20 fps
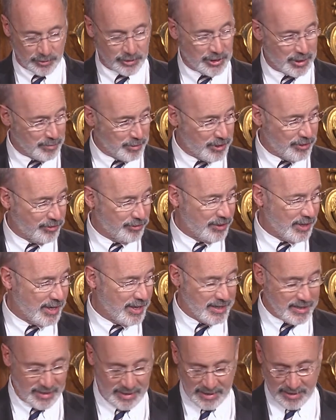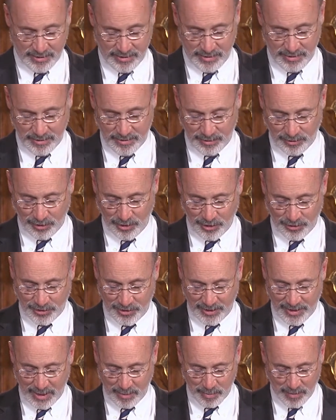which I'm going to sign into law
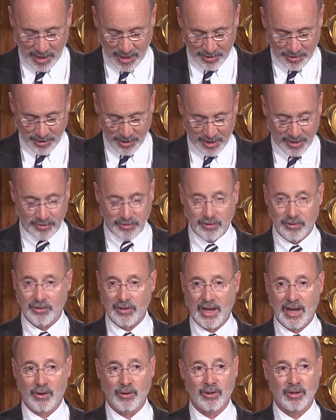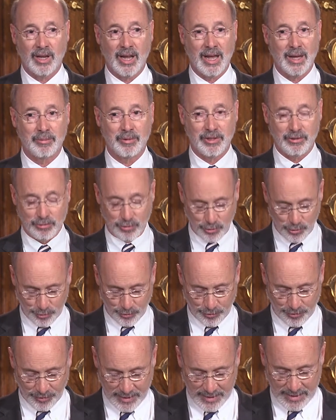today, modernizes our lobbying
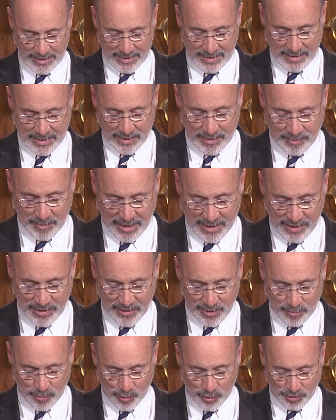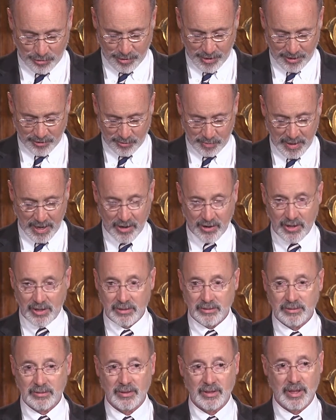rules, making them more
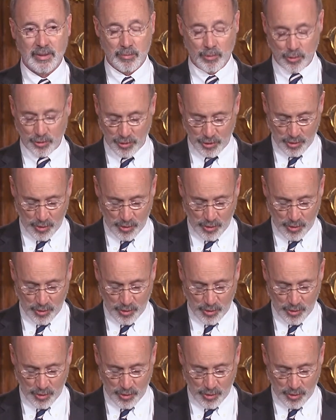transparent and more